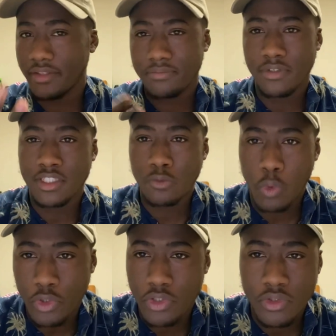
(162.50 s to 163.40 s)
his
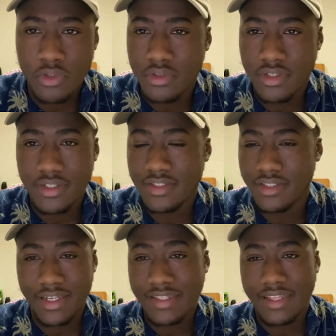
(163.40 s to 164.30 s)
worker.
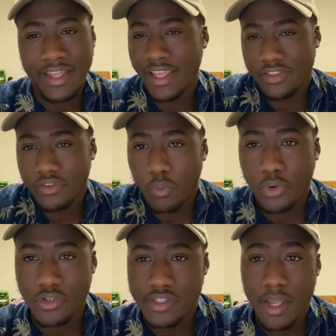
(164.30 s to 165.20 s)
I can't think of the
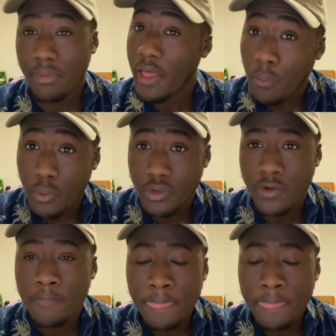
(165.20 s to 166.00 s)
worker's name, but that worker.